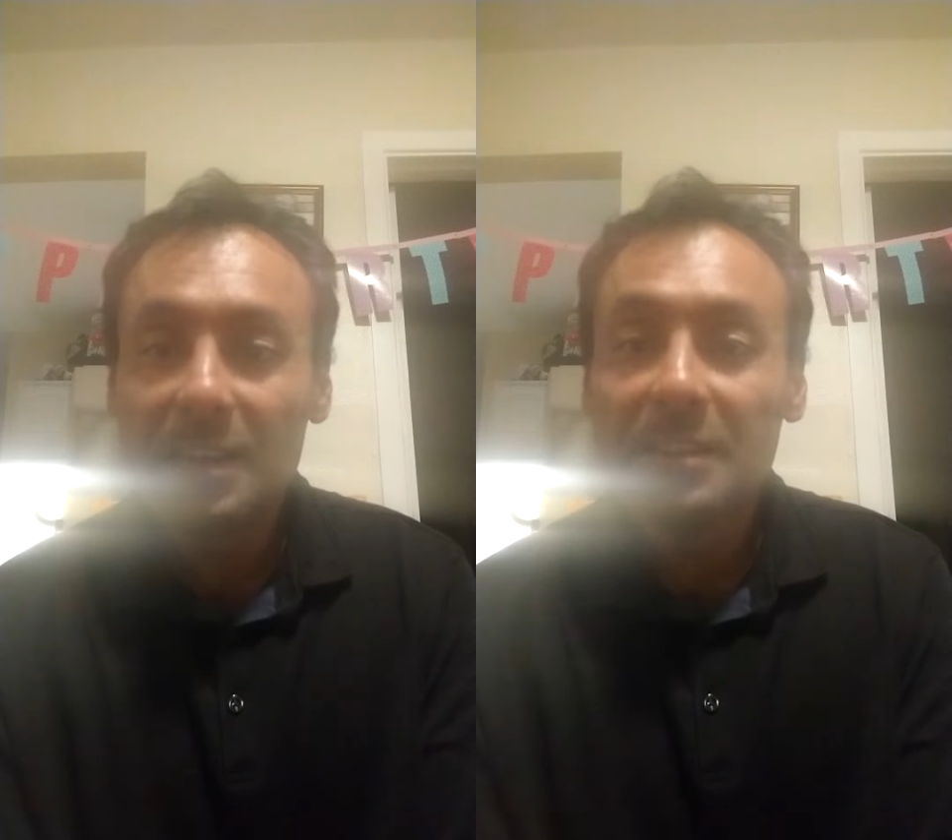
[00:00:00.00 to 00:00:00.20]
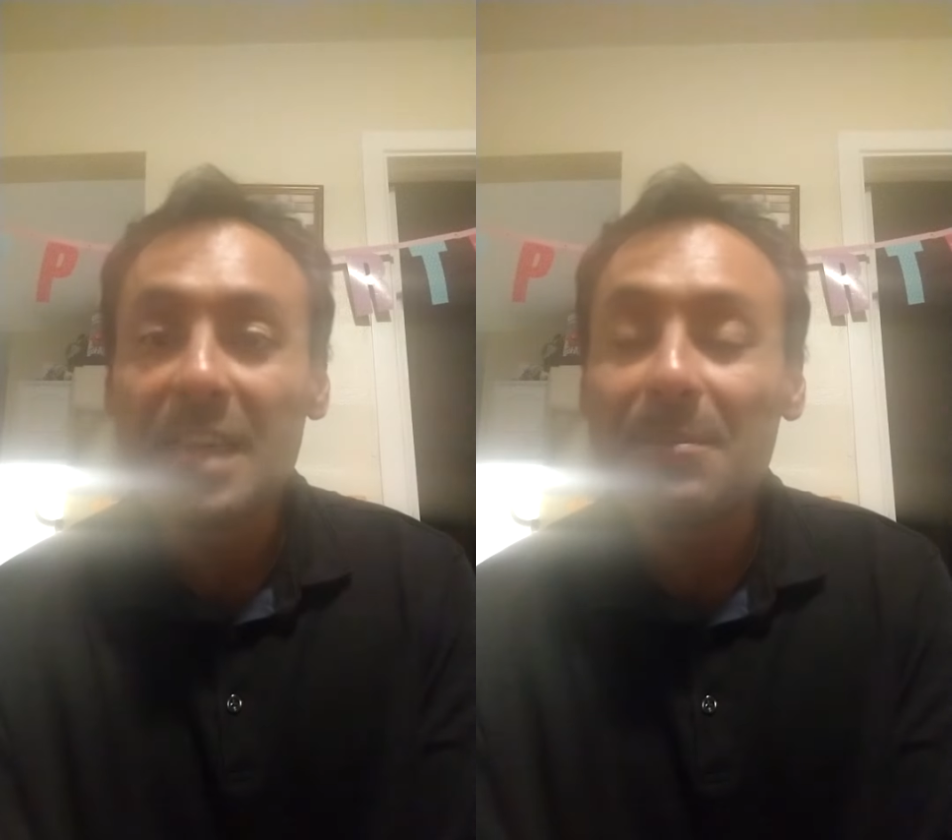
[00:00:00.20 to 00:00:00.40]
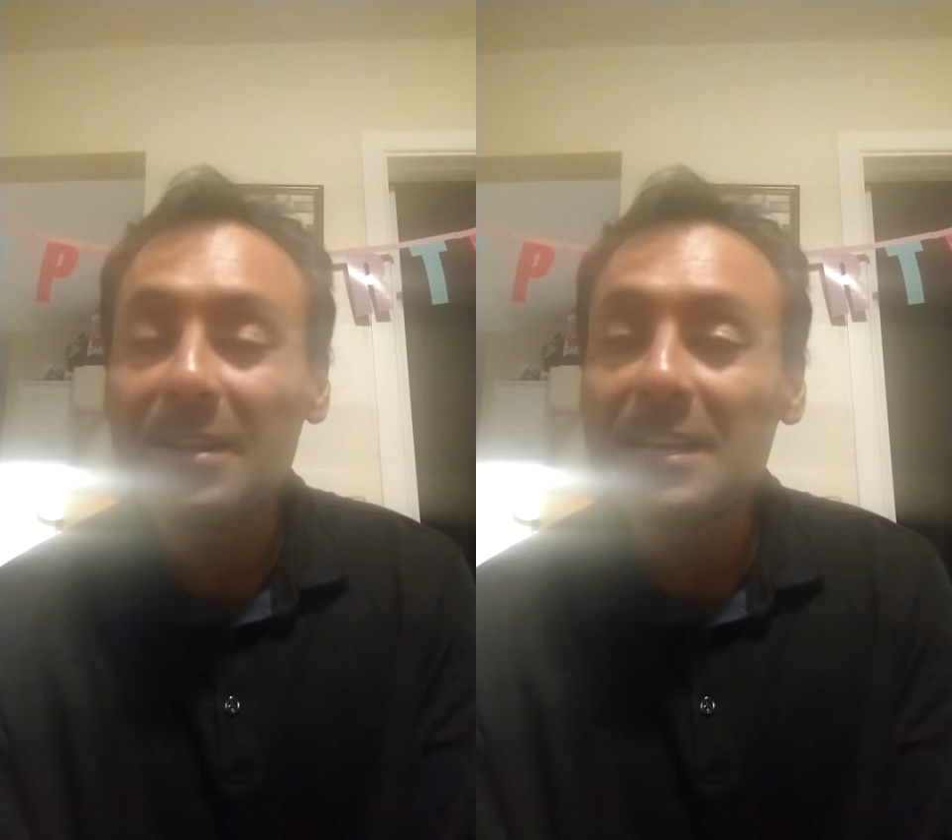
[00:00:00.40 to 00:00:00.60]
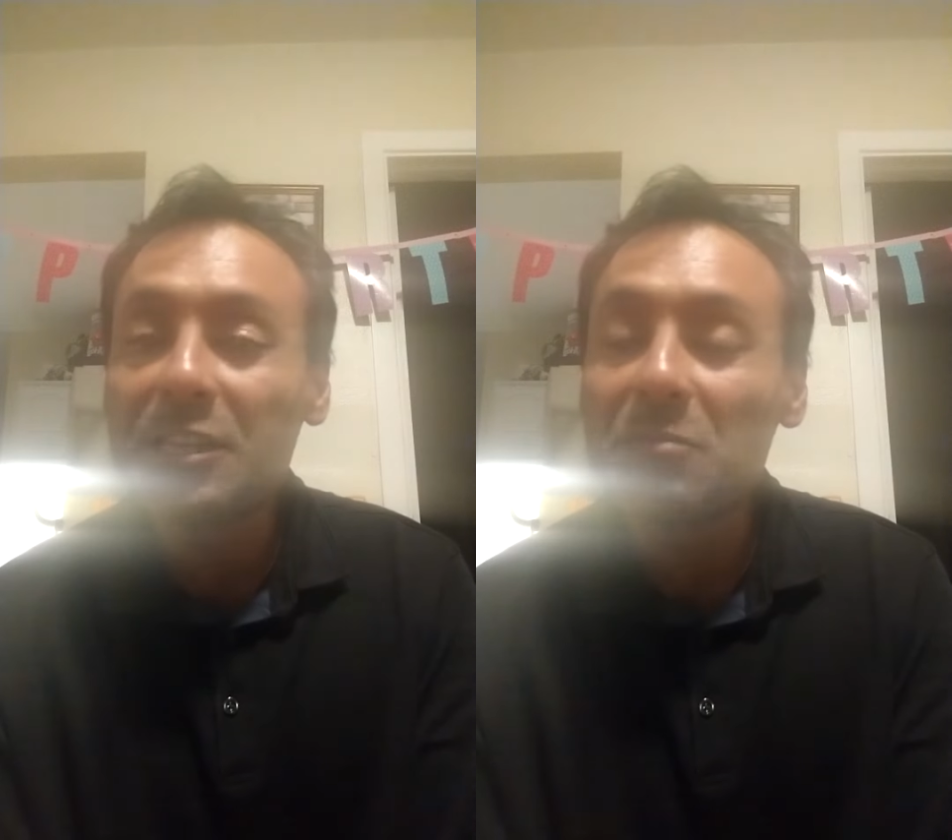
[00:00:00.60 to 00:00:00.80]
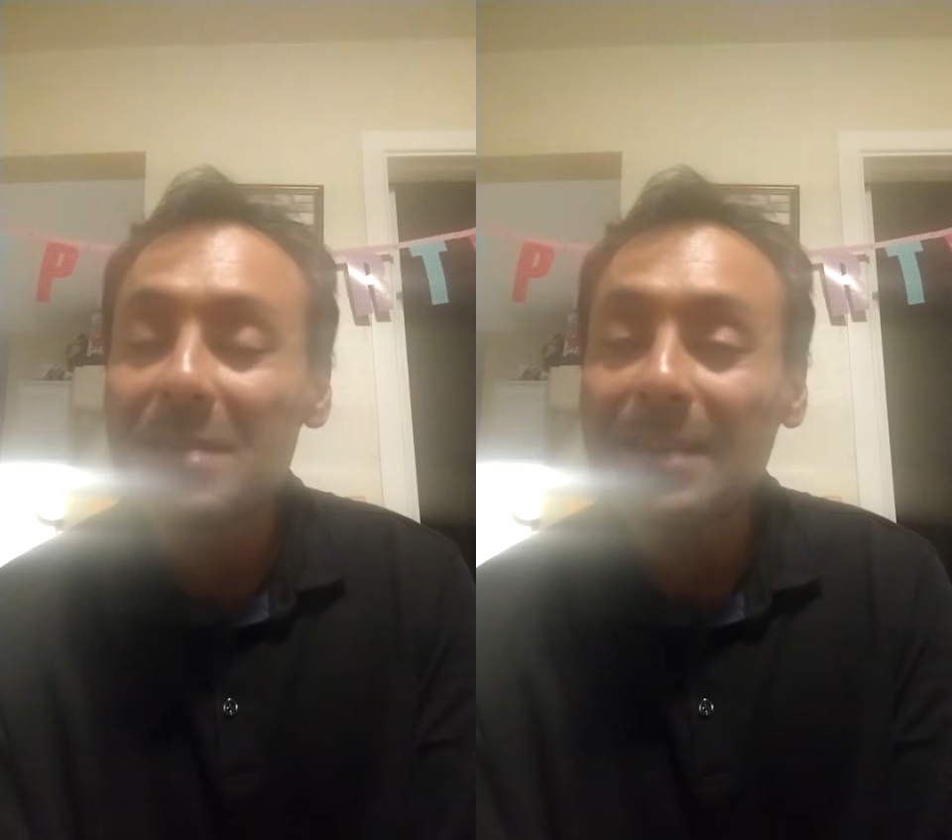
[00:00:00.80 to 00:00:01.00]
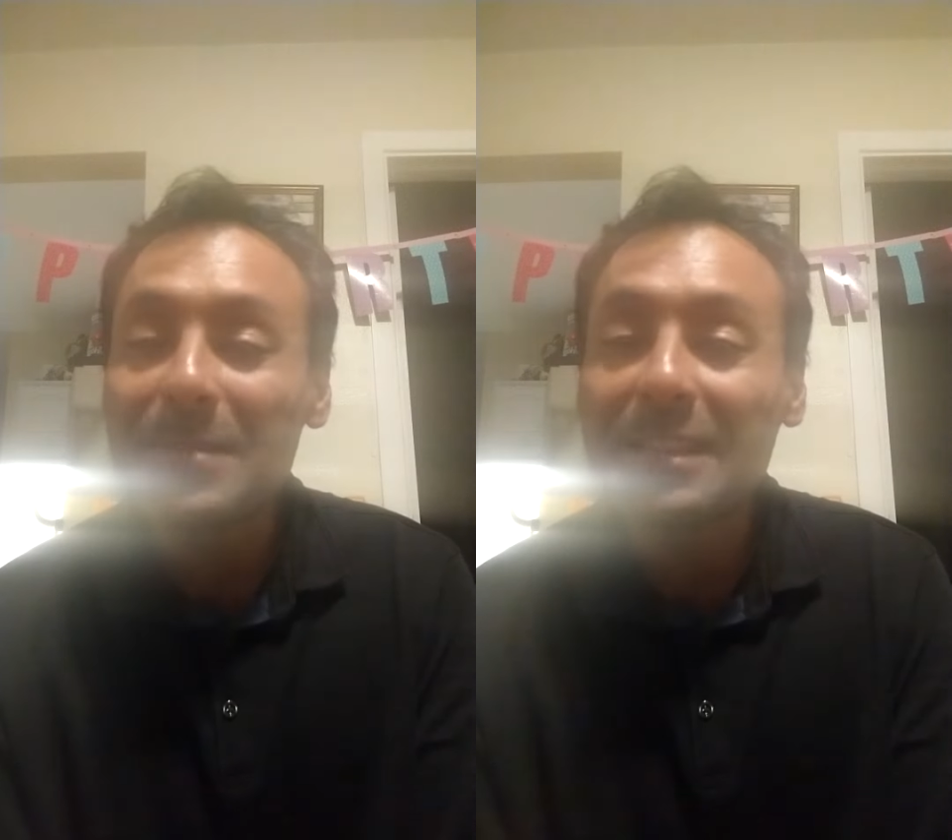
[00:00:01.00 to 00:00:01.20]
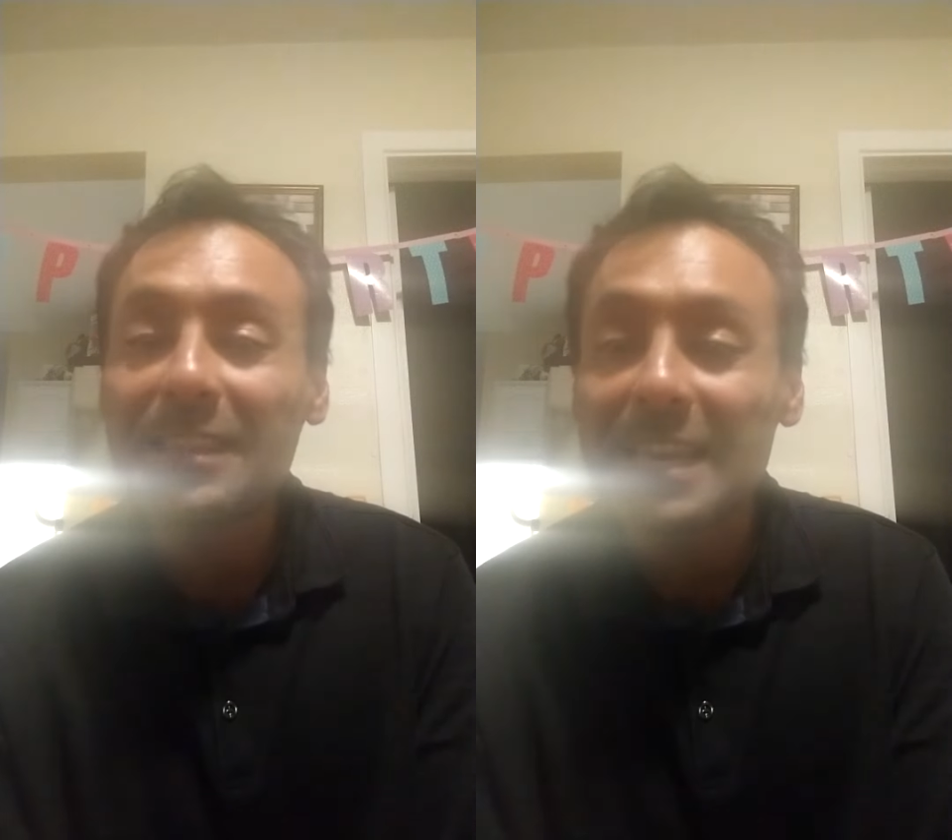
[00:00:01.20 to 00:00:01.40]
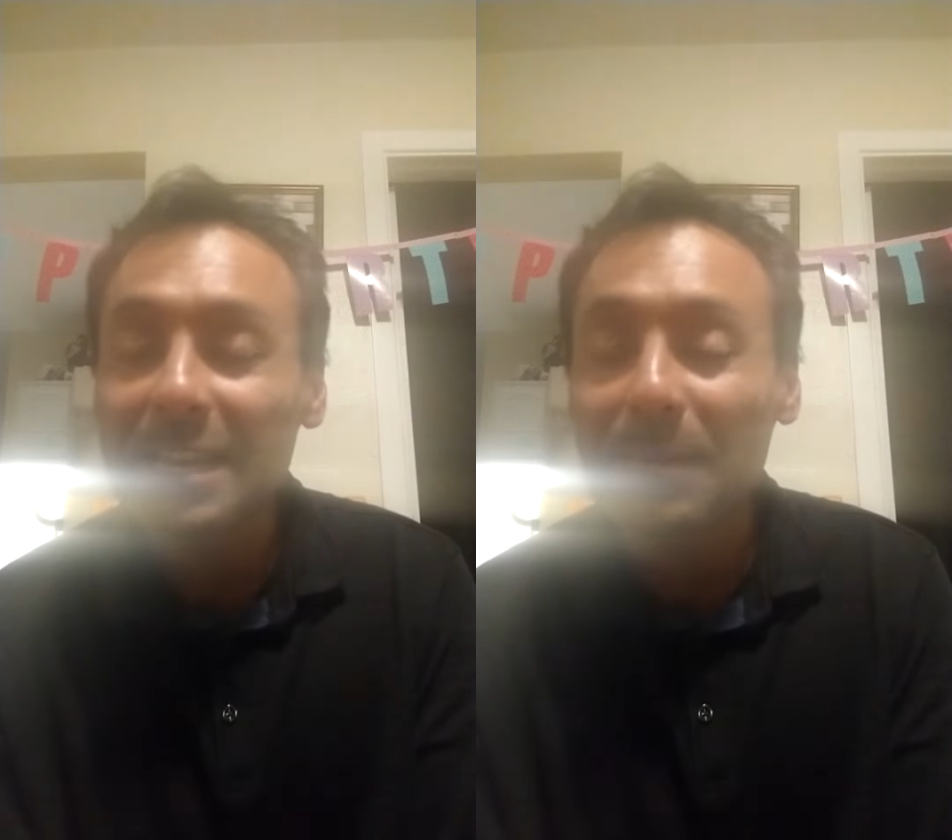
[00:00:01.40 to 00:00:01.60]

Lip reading: they began to make me think